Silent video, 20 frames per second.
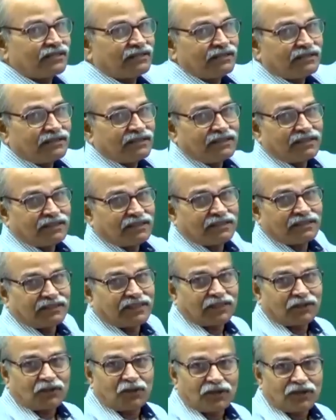
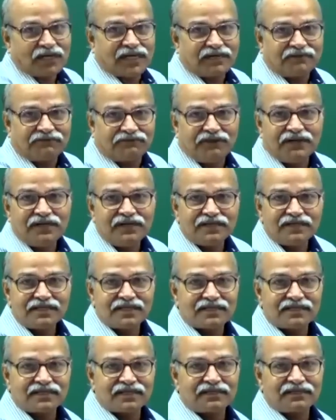that all right, field is
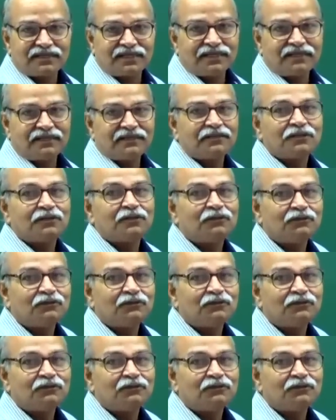exerting